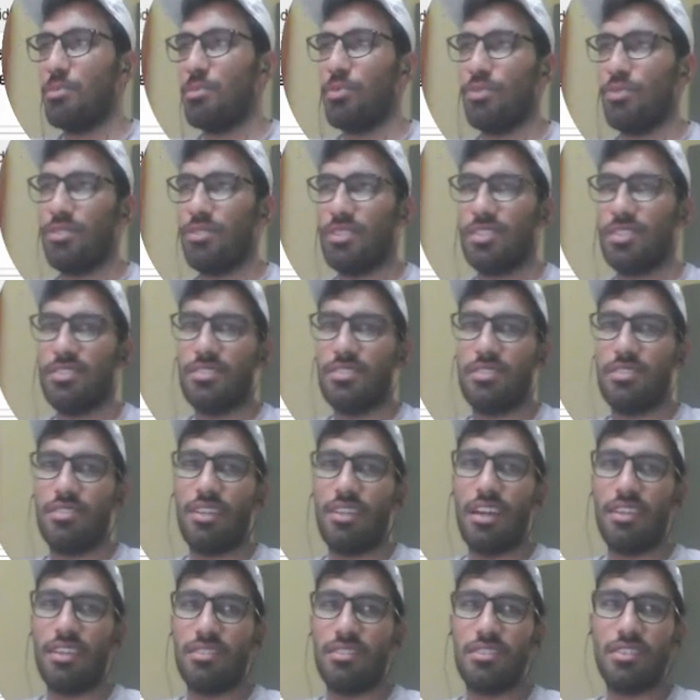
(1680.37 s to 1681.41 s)
the progress, and
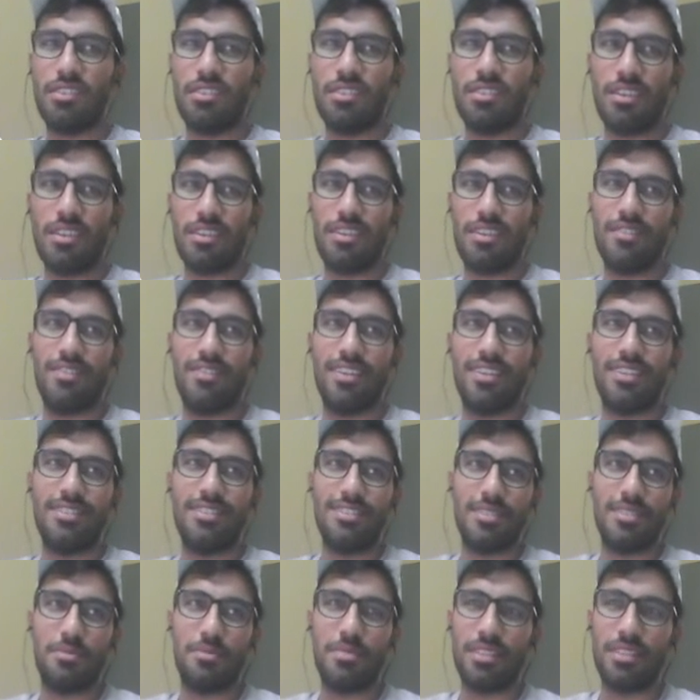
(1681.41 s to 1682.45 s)
I think I have
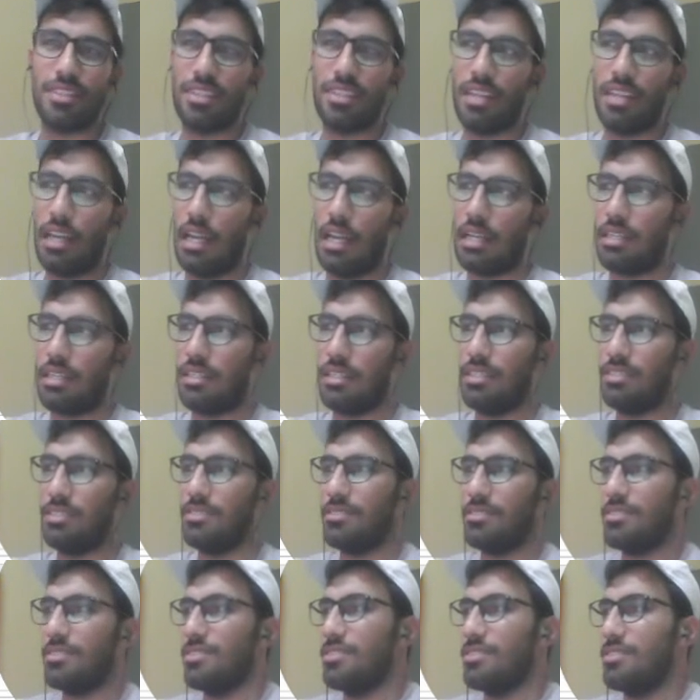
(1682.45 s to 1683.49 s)
learned something at
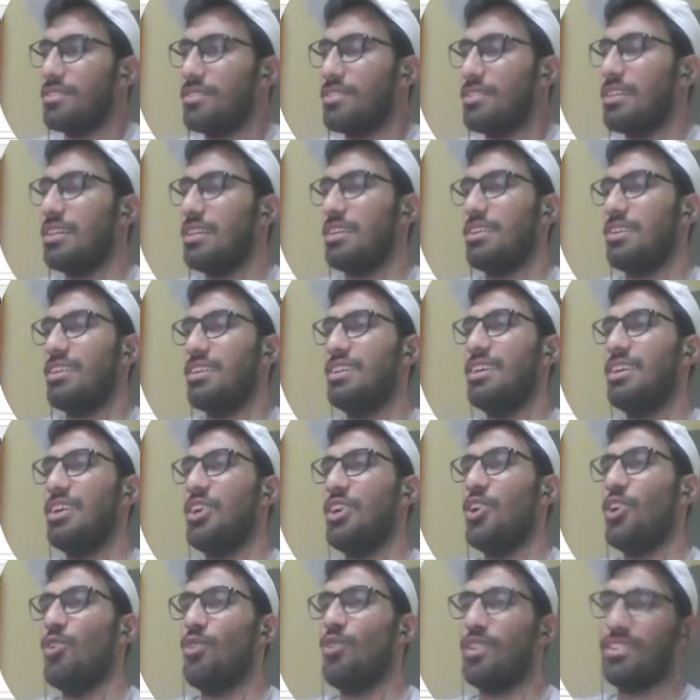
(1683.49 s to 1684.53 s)
least,
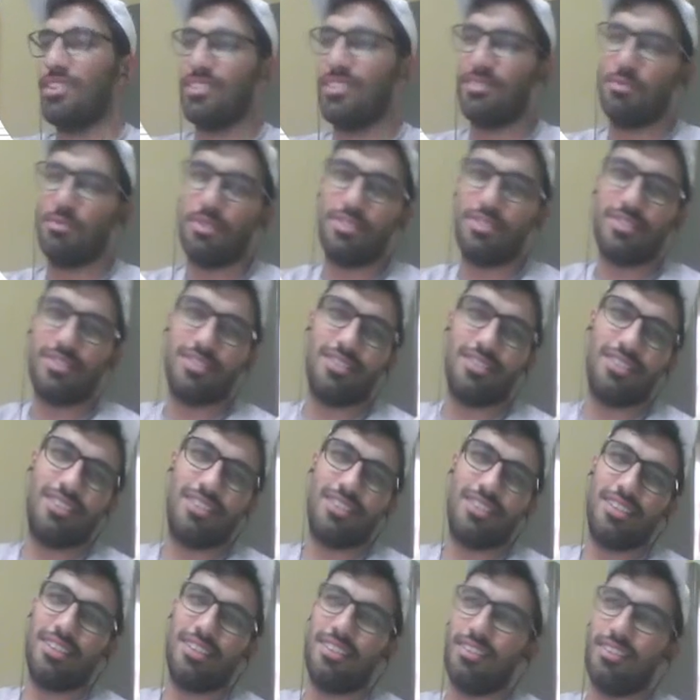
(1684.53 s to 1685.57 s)
what is machine
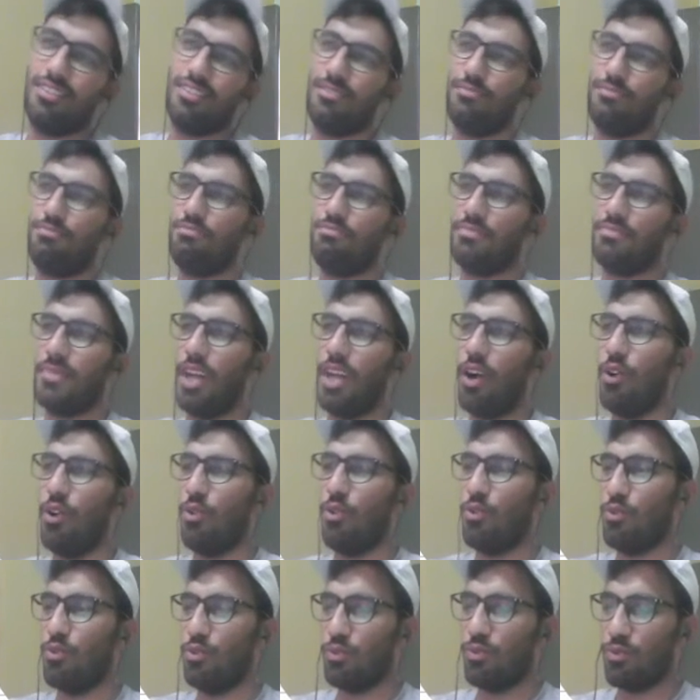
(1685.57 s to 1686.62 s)
learning and how,
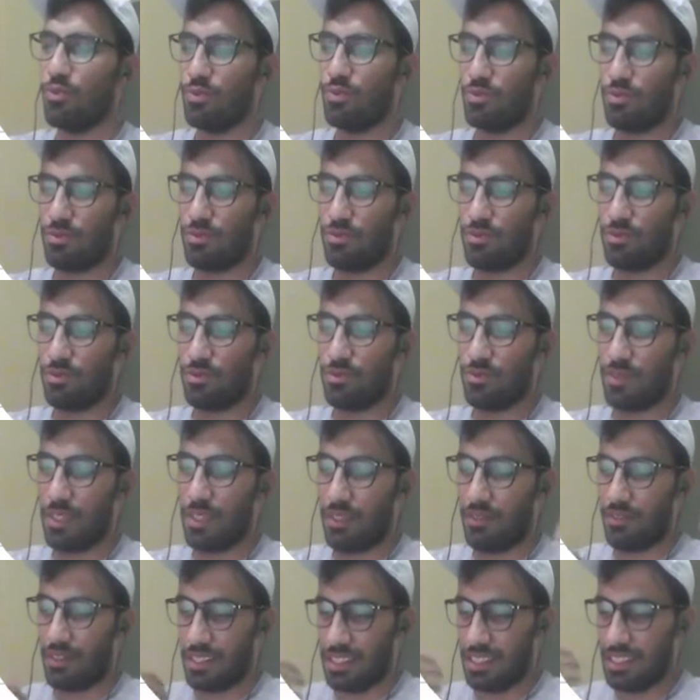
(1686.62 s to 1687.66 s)

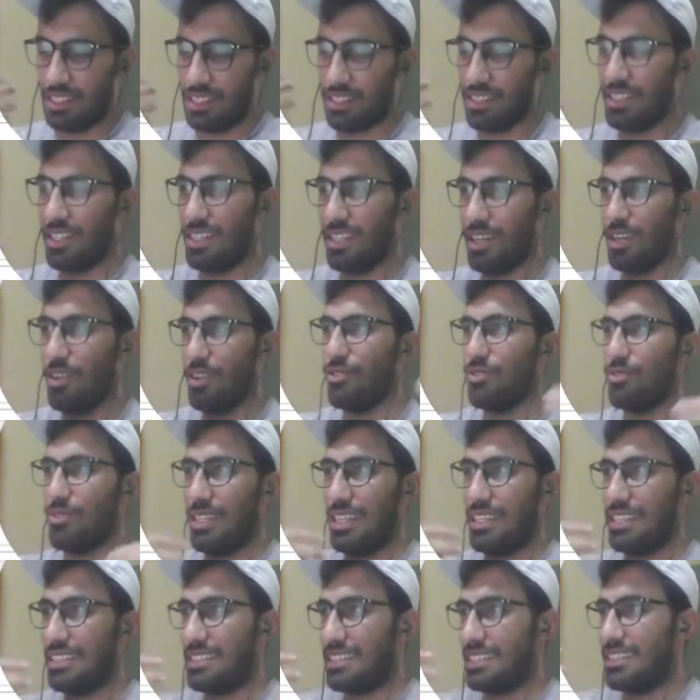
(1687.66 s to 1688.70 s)
when we see the data, how to
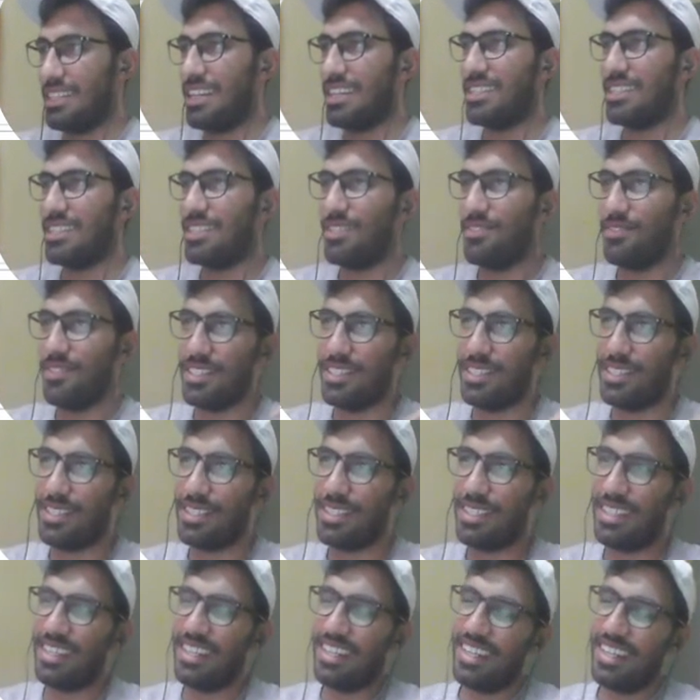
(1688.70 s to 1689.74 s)
get started with it.
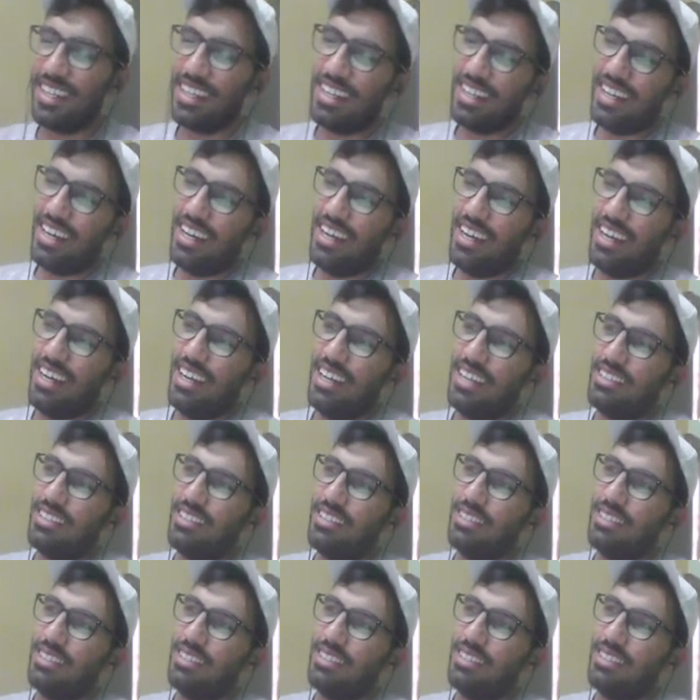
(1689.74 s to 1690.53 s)
And